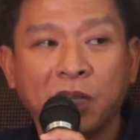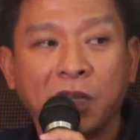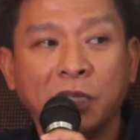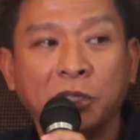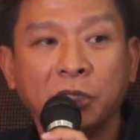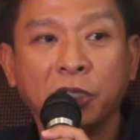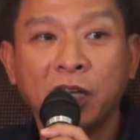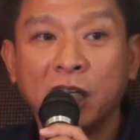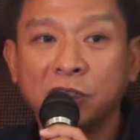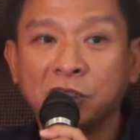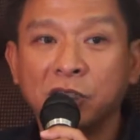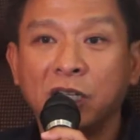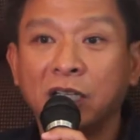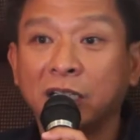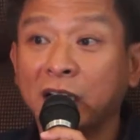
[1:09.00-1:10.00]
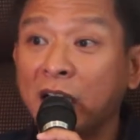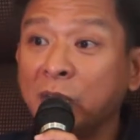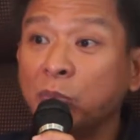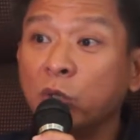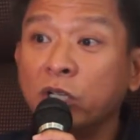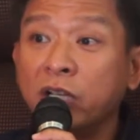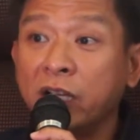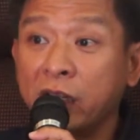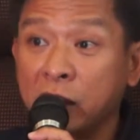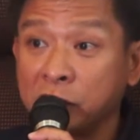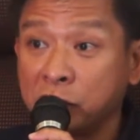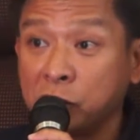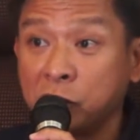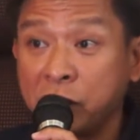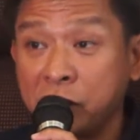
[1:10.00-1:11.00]
International Kiteboarding
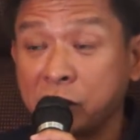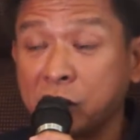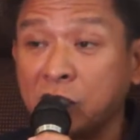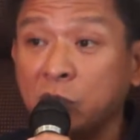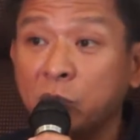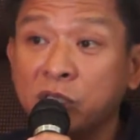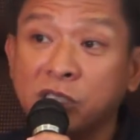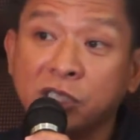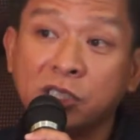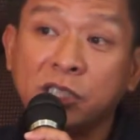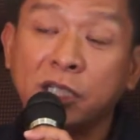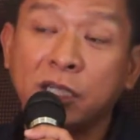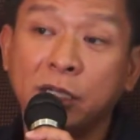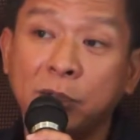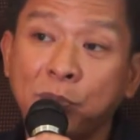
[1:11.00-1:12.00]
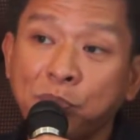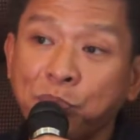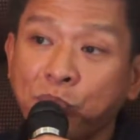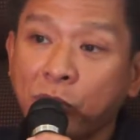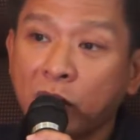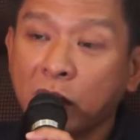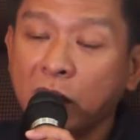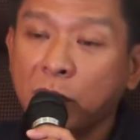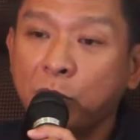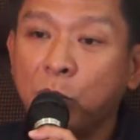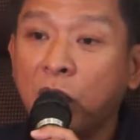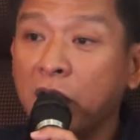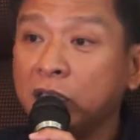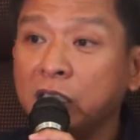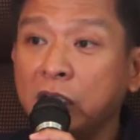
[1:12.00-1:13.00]
Association, which is the
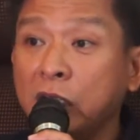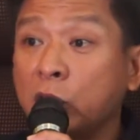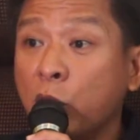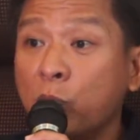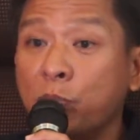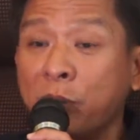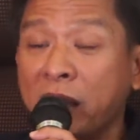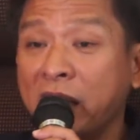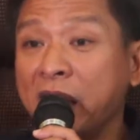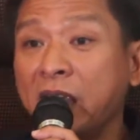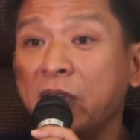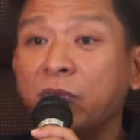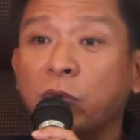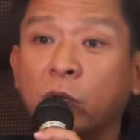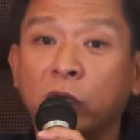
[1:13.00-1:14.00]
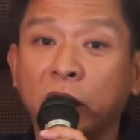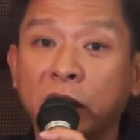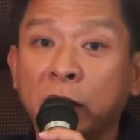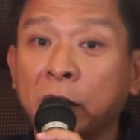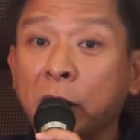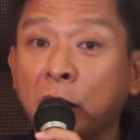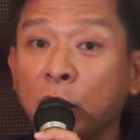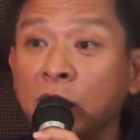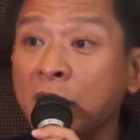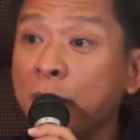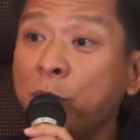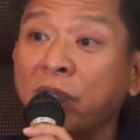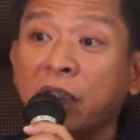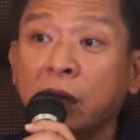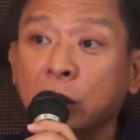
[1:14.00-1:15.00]
body campaigning for
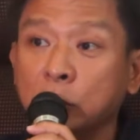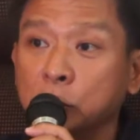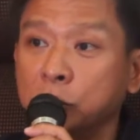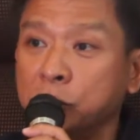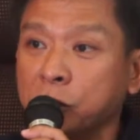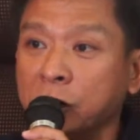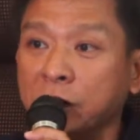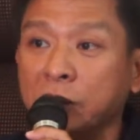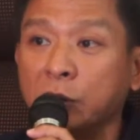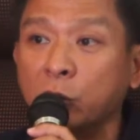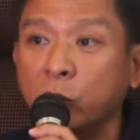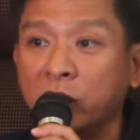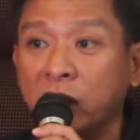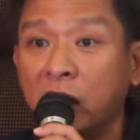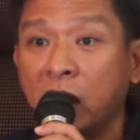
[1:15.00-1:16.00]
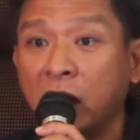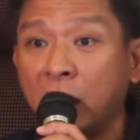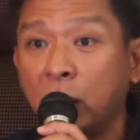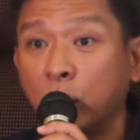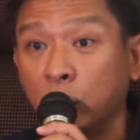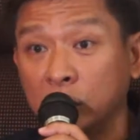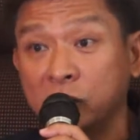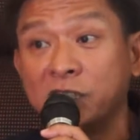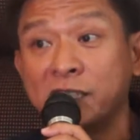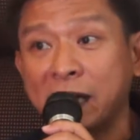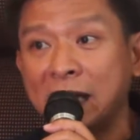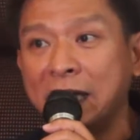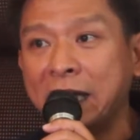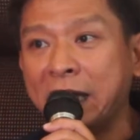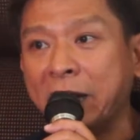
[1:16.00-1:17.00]
Olympic inclusion with World
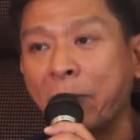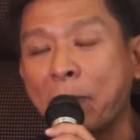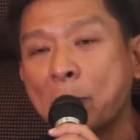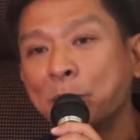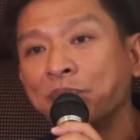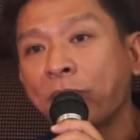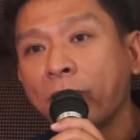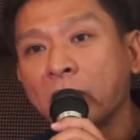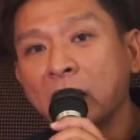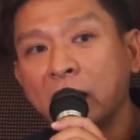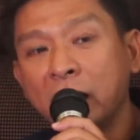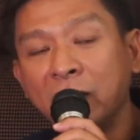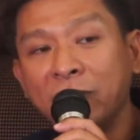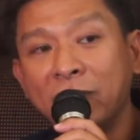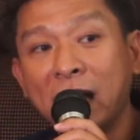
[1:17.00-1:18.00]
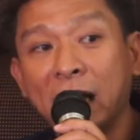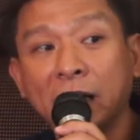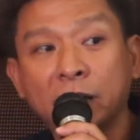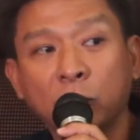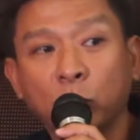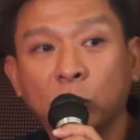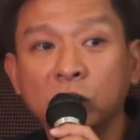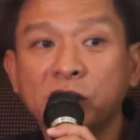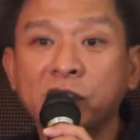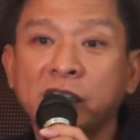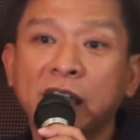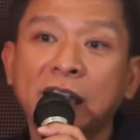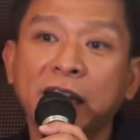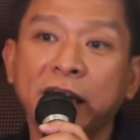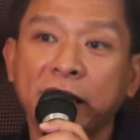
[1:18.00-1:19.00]
Sailing. In fact, World
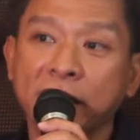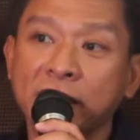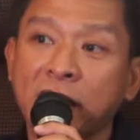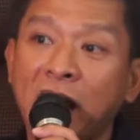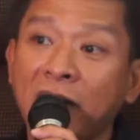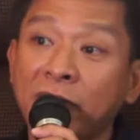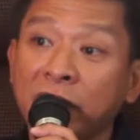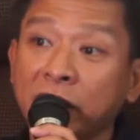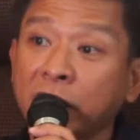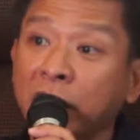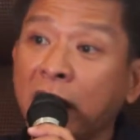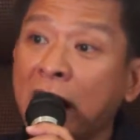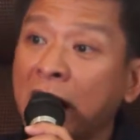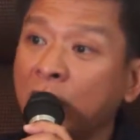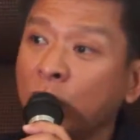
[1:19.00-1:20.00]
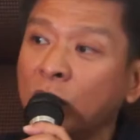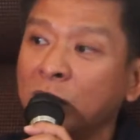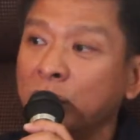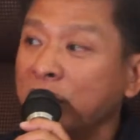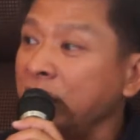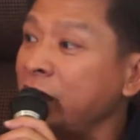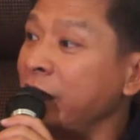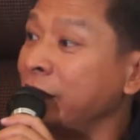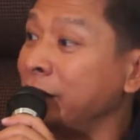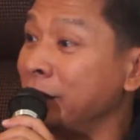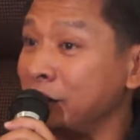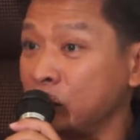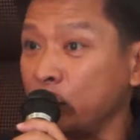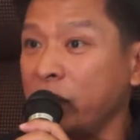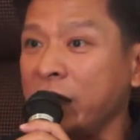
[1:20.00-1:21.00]
Sailing is having their annual meeting
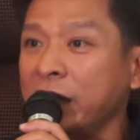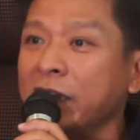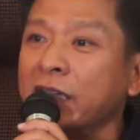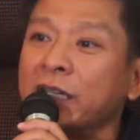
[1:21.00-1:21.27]
this week.